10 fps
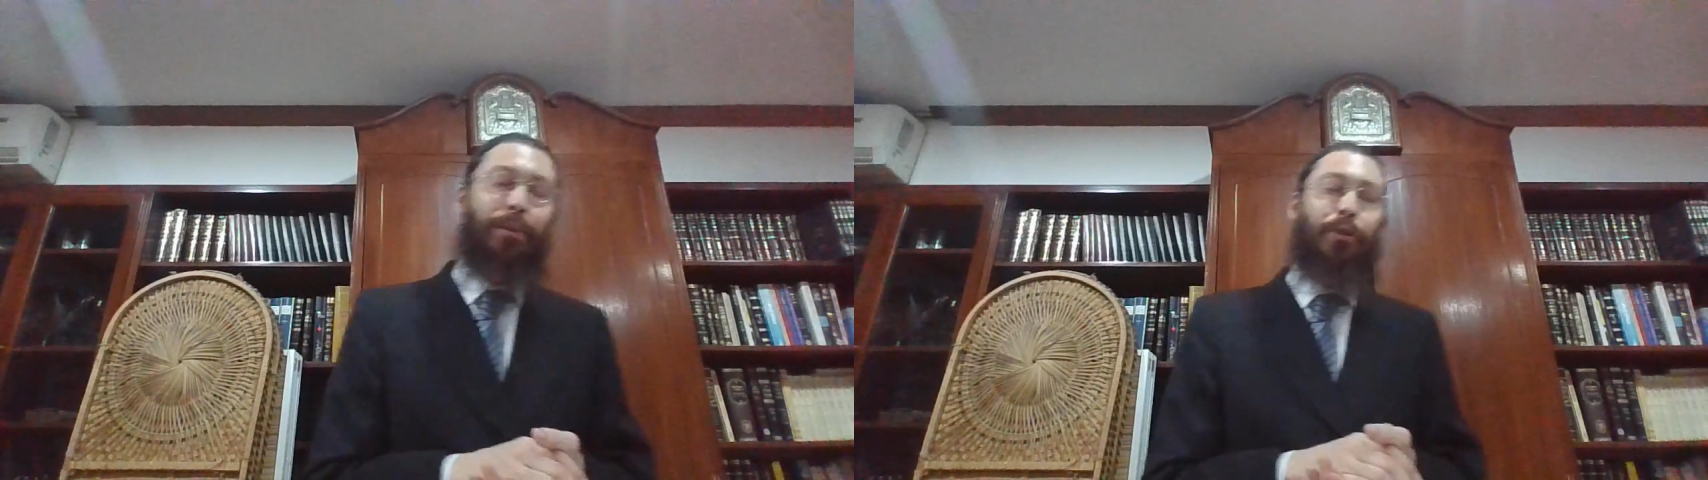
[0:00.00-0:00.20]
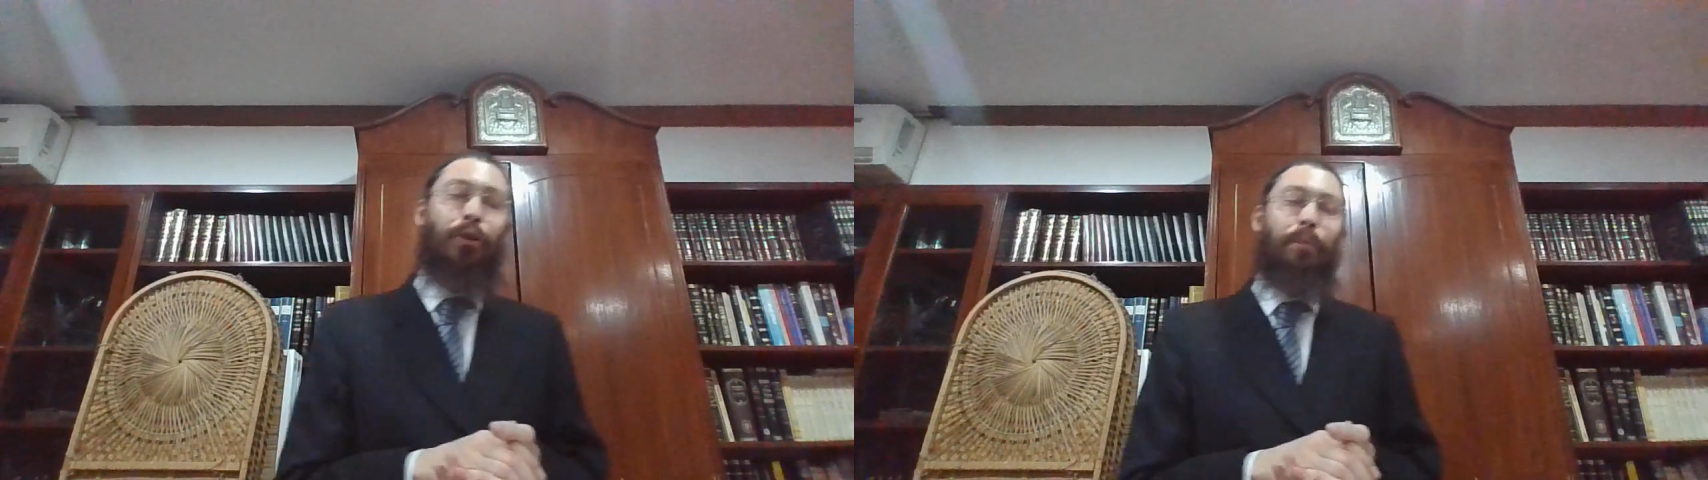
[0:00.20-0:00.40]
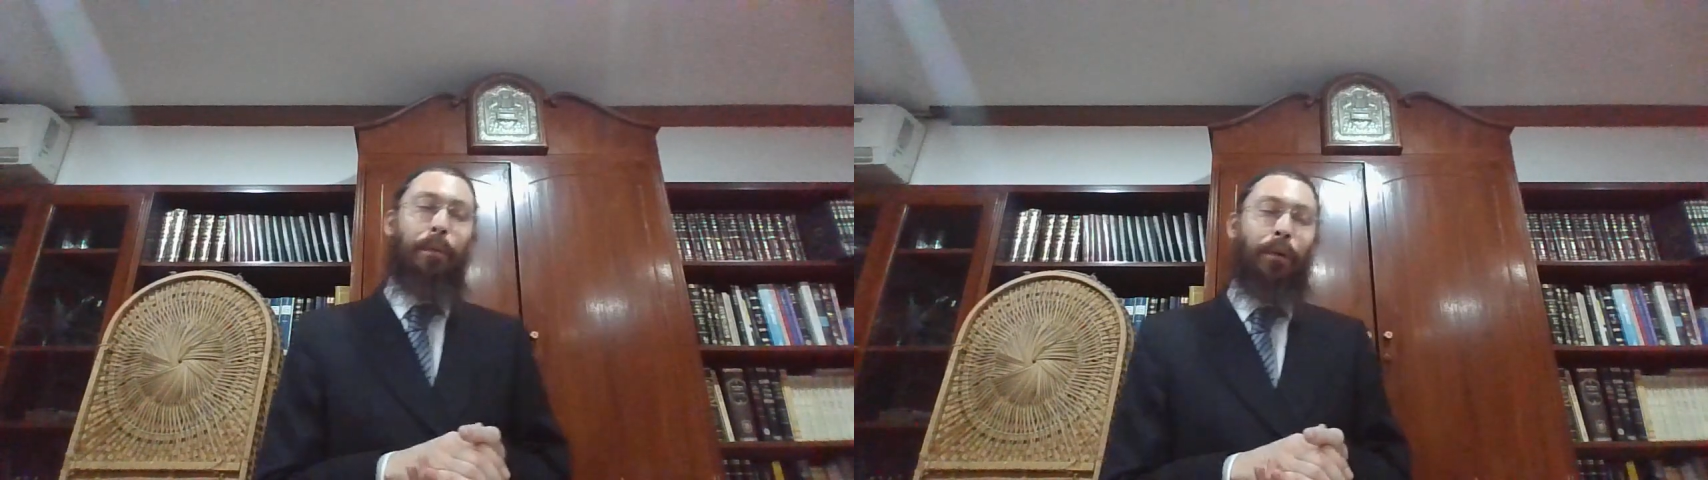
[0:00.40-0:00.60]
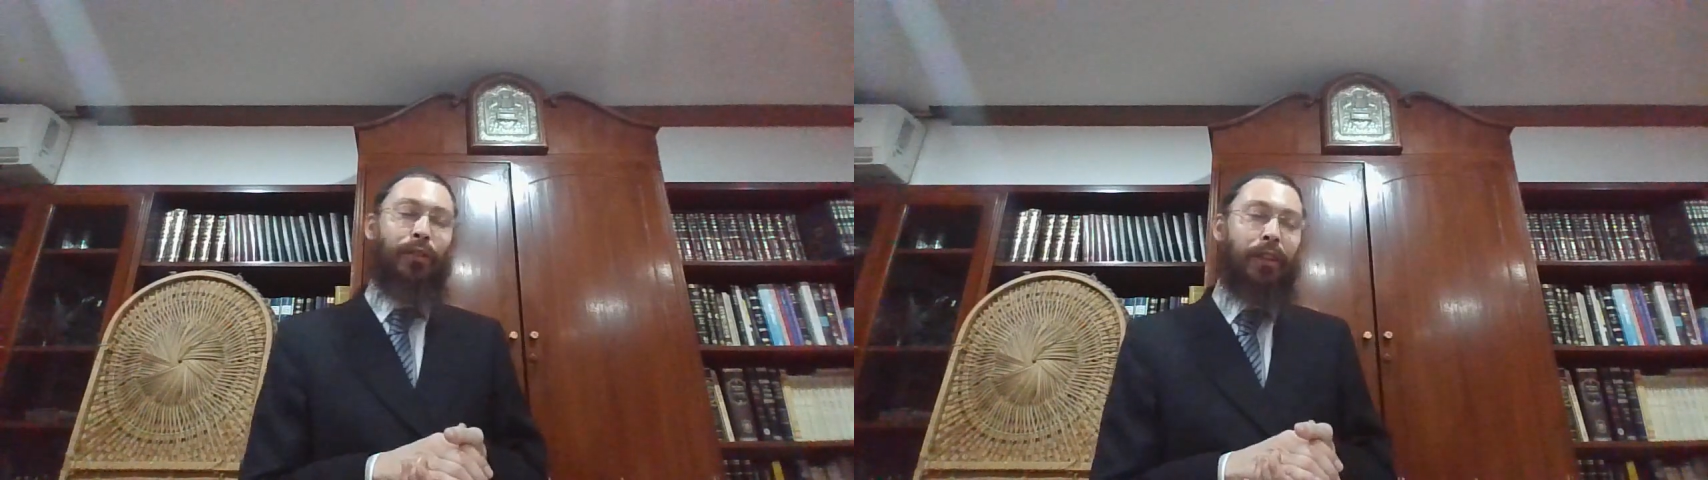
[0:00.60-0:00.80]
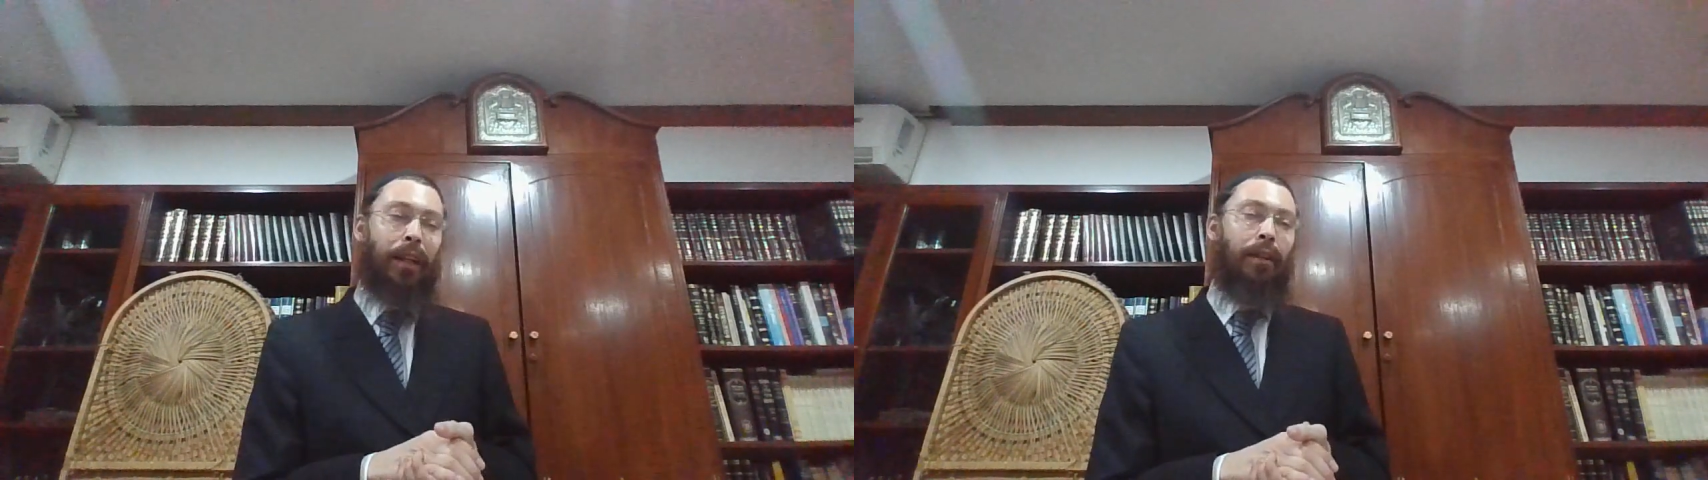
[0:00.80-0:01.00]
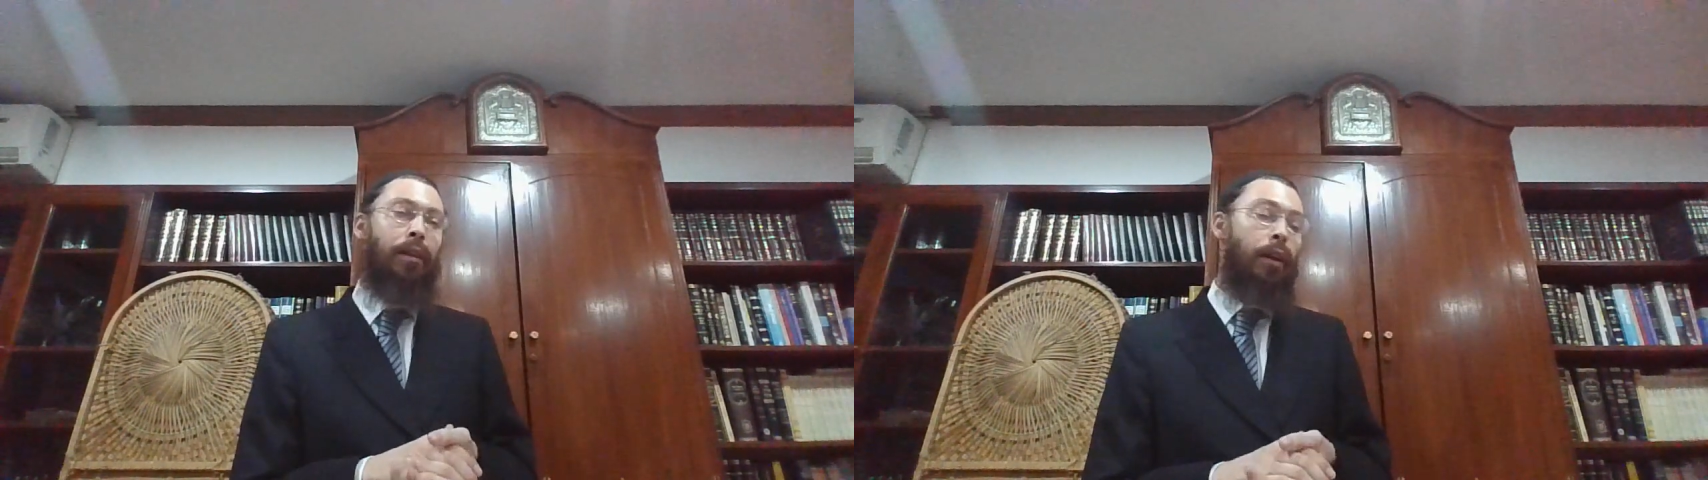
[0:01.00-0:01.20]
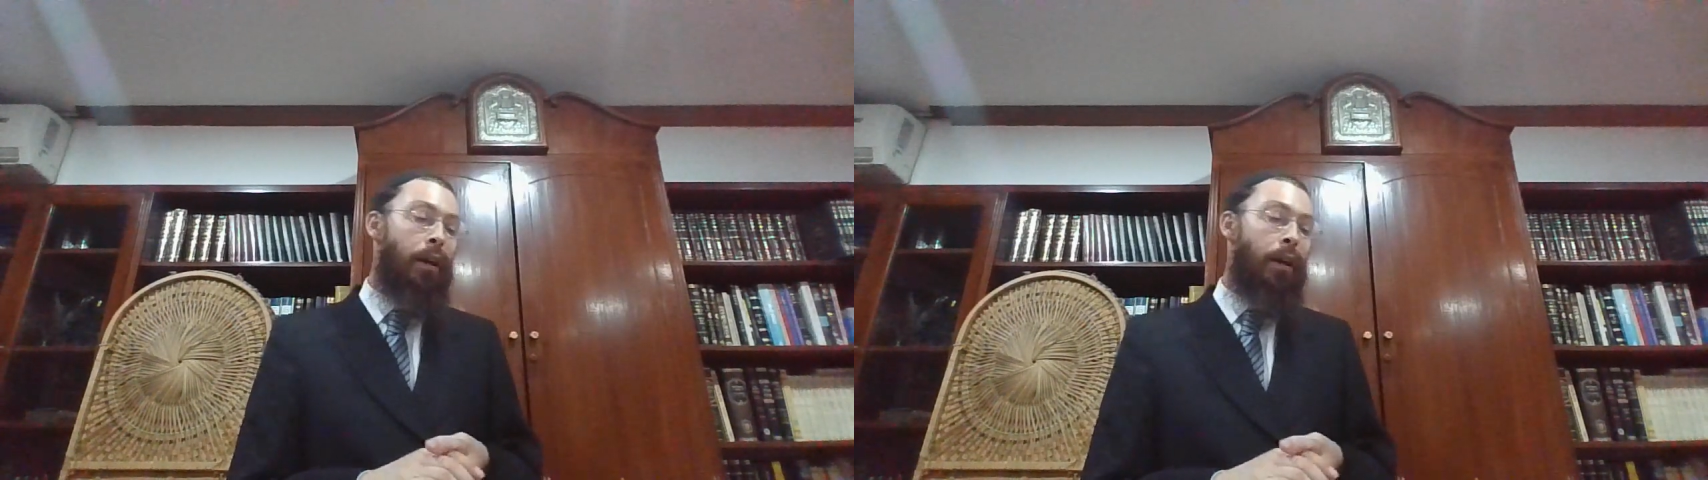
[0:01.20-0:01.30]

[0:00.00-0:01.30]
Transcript: I'm sure people have seen